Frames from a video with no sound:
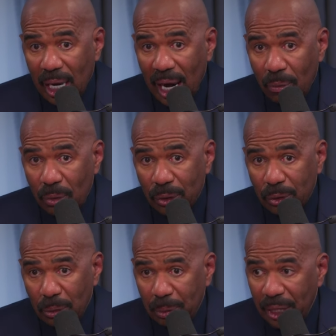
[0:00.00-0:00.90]
I want
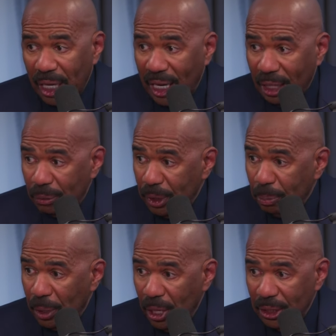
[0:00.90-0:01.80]
you to be an equity
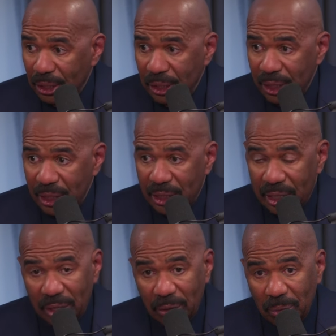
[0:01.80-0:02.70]
partner in this
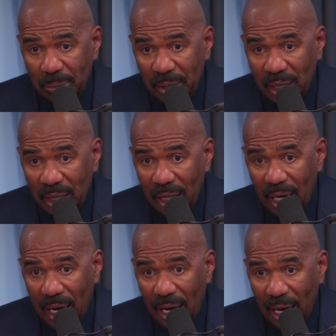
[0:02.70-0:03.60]
deal with me.
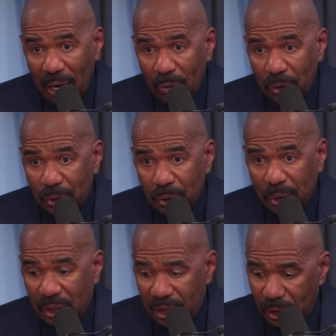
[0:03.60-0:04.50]
And I want you to,
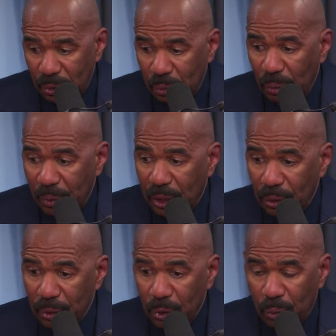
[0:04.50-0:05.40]
this is what we're
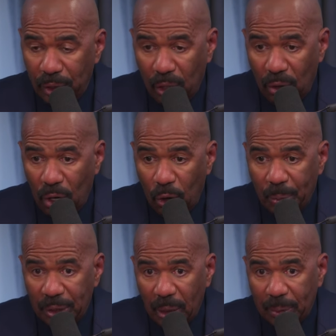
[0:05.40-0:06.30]
going to do. We're going to
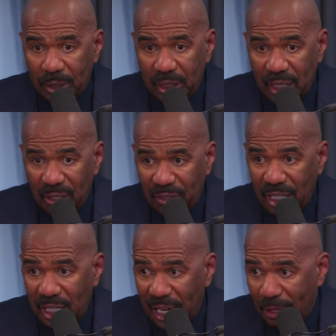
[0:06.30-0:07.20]
open up a TV
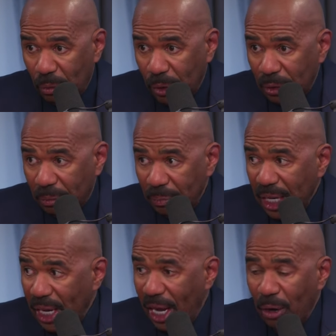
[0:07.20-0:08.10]
network
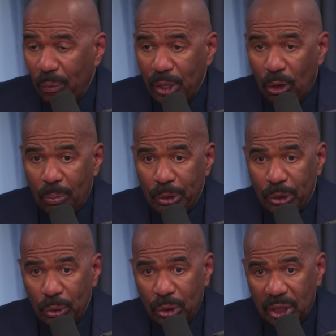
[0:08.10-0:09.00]
and we're going to
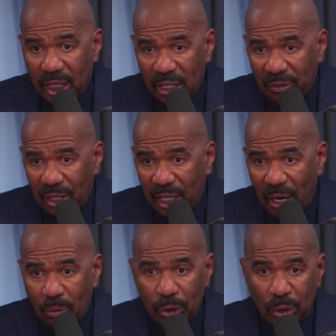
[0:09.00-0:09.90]
produce TV. And I
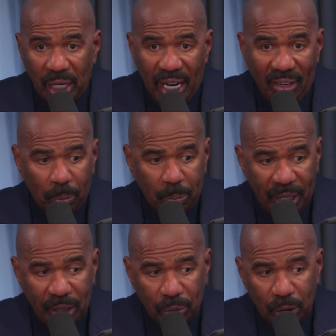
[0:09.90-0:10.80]
want you to have a
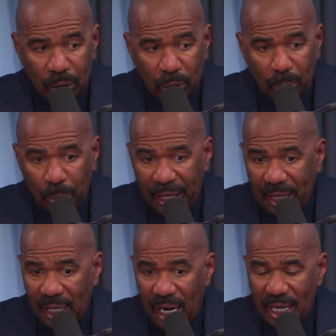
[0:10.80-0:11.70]
place where you can
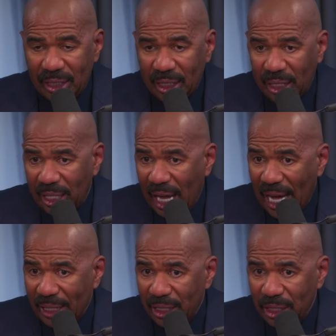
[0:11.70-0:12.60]
bring content and
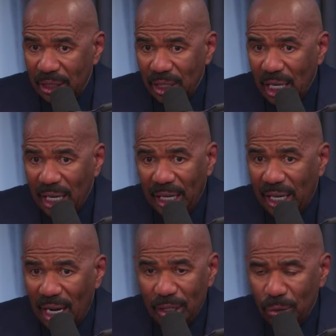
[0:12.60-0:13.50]
ideas and
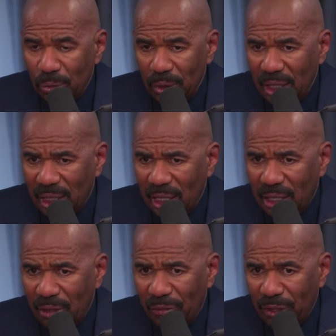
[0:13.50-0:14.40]
how you really
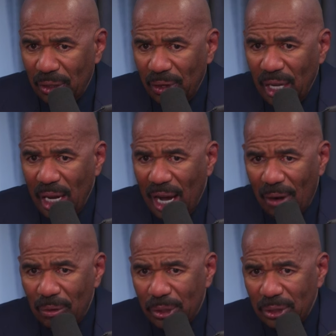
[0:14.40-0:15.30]
think and feel. I
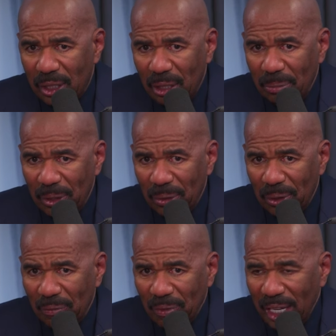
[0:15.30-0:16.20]
want you to come do
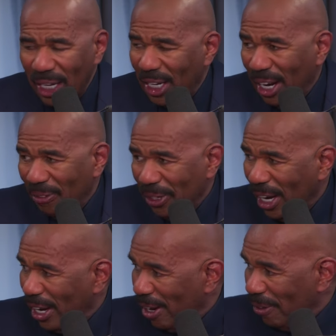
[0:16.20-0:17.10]
it. And I went,
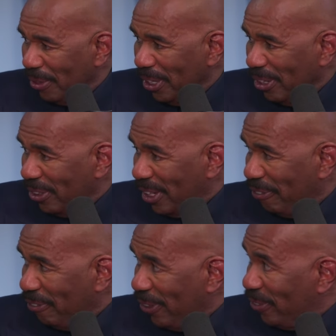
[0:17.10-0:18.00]
I went, okay,
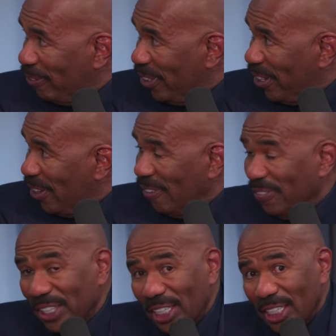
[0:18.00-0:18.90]
first of all,
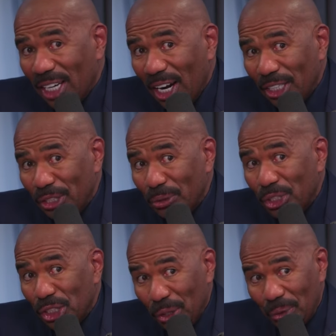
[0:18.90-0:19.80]
are you
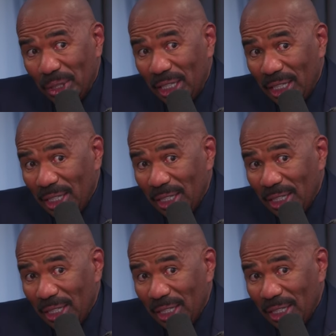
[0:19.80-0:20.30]
joking?